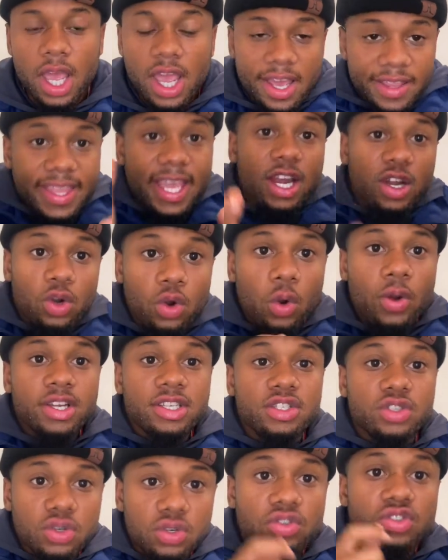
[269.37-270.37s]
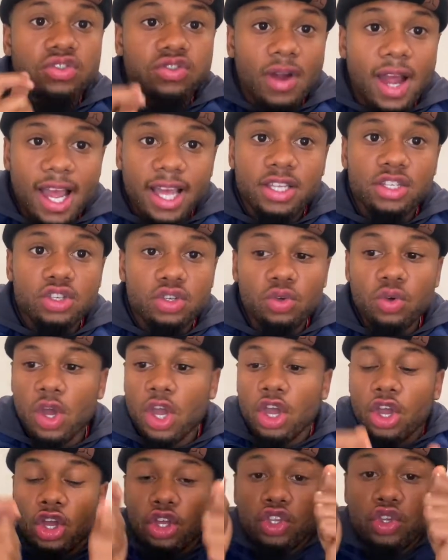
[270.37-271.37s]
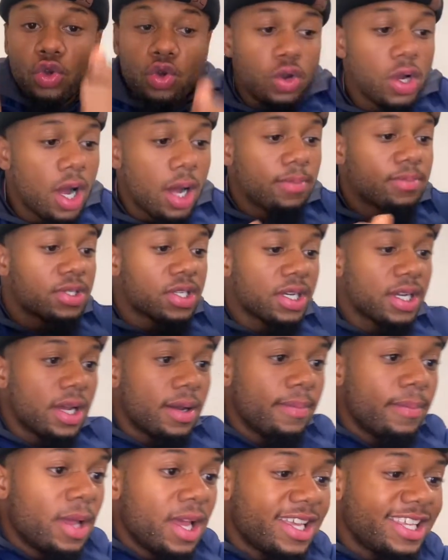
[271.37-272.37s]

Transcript: They're going to try to, you come to them,